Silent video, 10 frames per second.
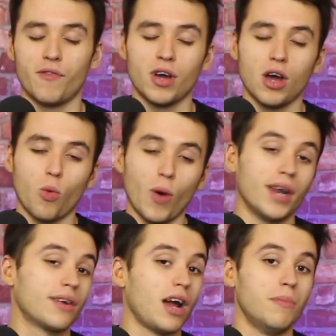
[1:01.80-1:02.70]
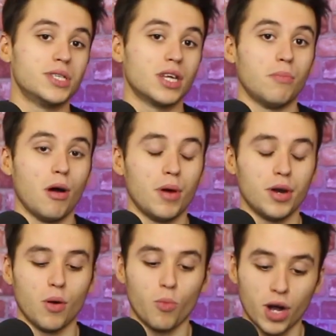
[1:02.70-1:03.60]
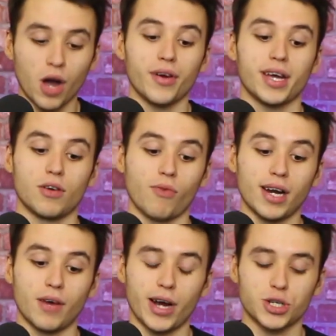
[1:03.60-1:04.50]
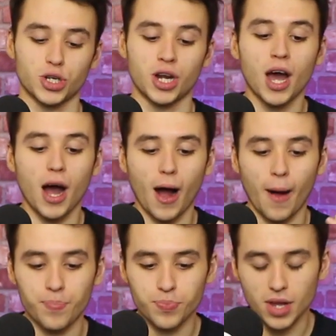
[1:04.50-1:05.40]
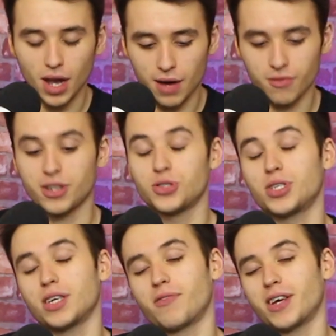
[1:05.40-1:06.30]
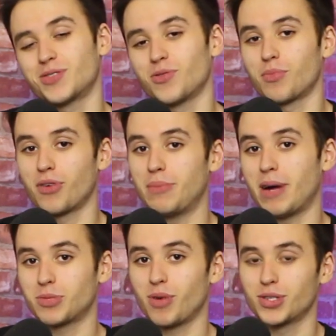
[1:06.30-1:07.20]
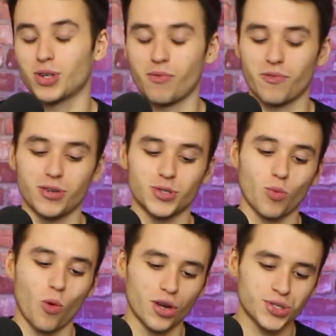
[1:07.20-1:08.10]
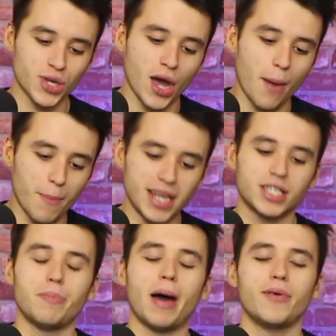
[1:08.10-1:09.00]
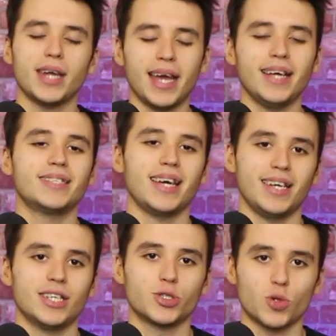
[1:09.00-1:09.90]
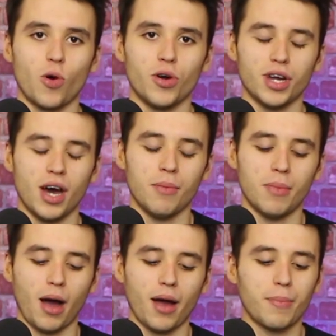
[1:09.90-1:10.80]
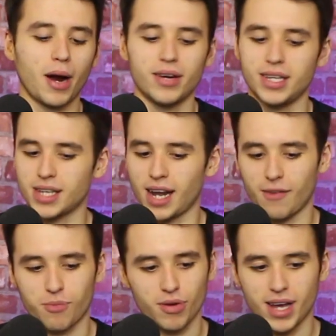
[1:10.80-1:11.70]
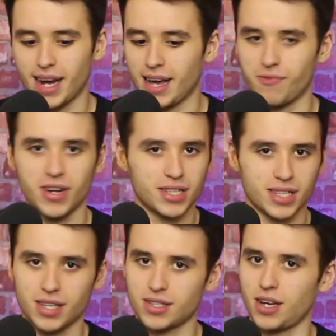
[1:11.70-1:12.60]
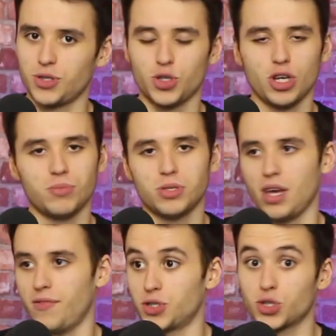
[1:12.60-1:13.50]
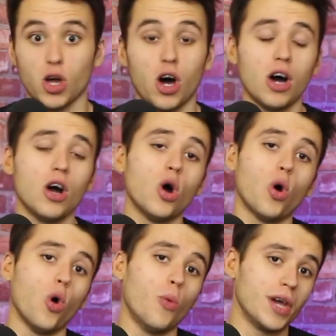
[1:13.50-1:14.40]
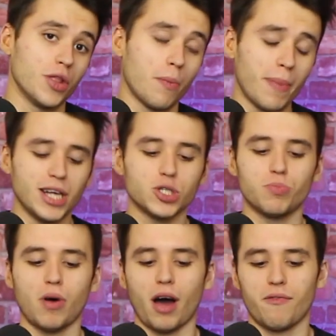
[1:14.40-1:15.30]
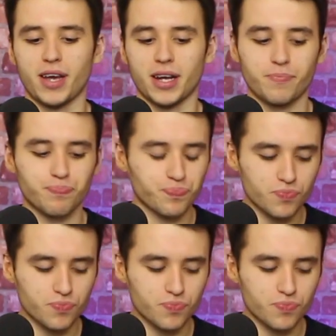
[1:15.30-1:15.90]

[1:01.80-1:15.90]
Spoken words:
of where the club is at the moment and we're going in the right direction. Other interesting things from the pre-match press conference was Mason Mount is in the squad. Apparently he's going to have probably a late fitness test, I assume, to either start or be on the bench. But I think